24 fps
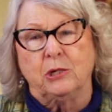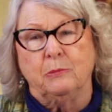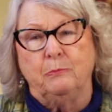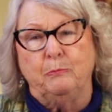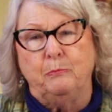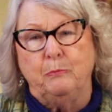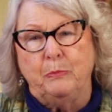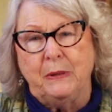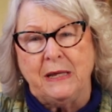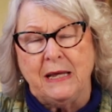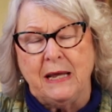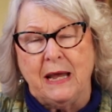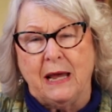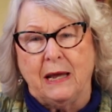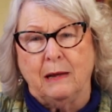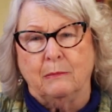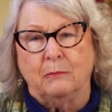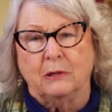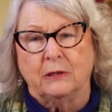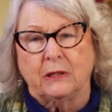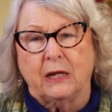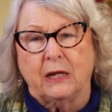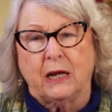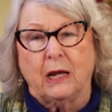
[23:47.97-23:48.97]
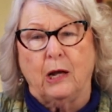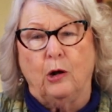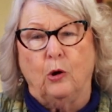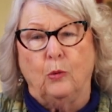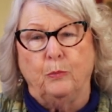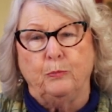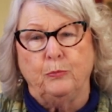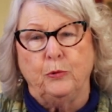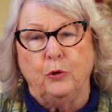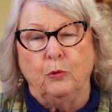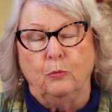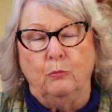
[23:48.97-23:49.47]
to be able to
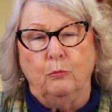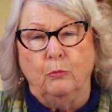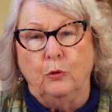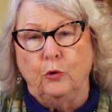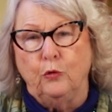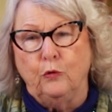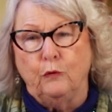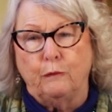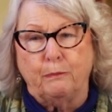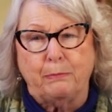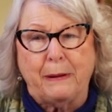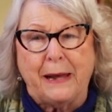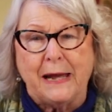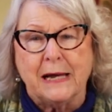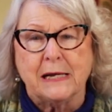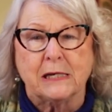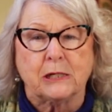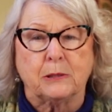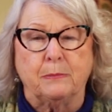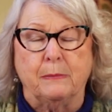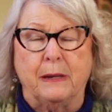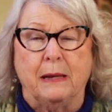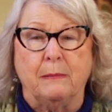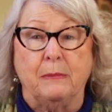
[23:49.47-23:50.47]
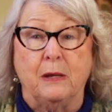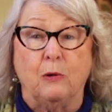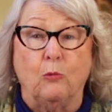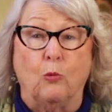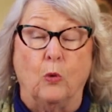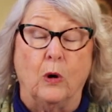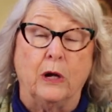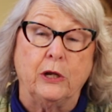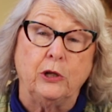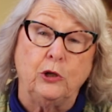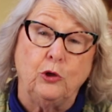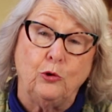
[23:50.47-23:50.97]
help you move past maybe
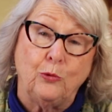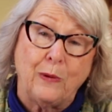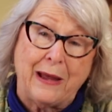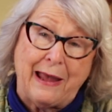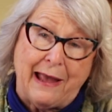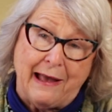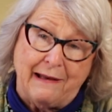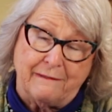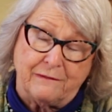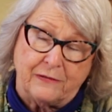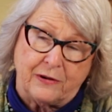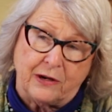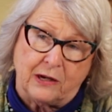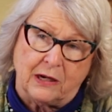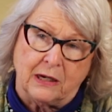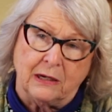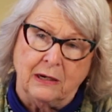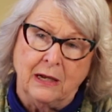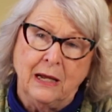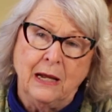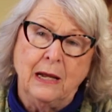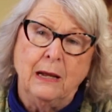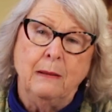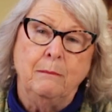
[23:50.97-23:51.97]
what you have done.